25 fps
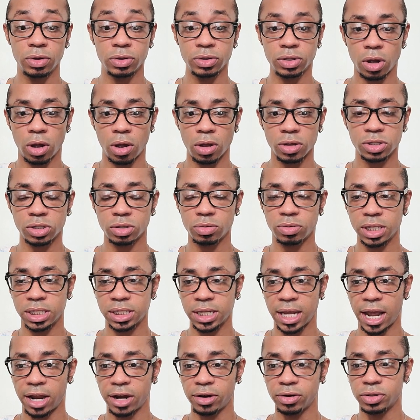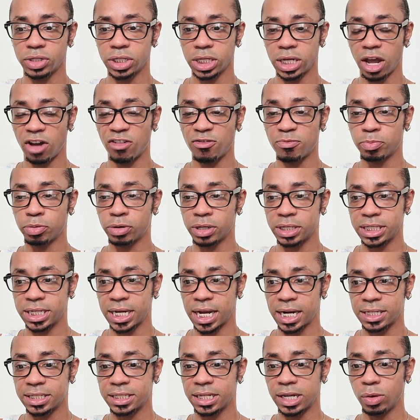there's also this energy of
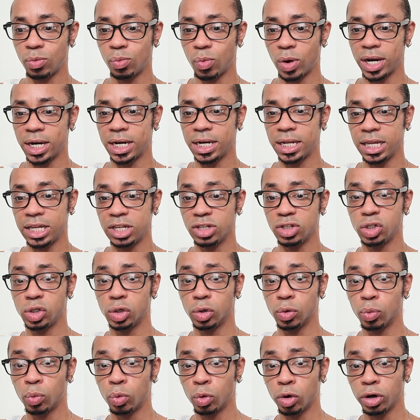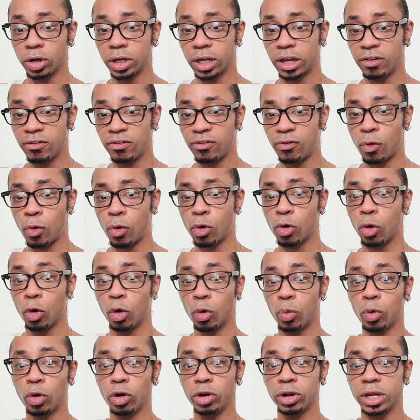protecting what it is you're working for
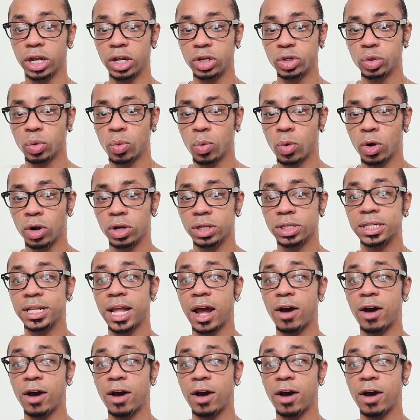or working towards.